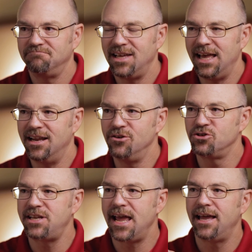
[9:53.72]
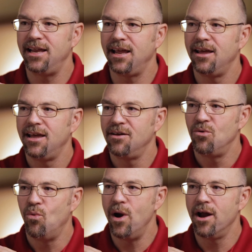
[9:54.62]
and understanding
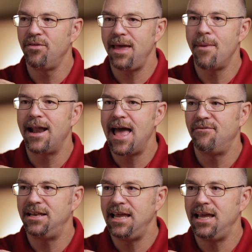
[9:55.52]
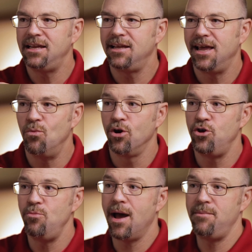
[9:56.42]
where they might have a need and where
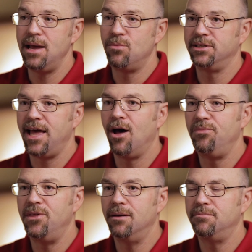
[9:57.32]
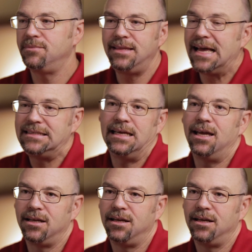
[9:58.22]
you might be able to help them. And that's it.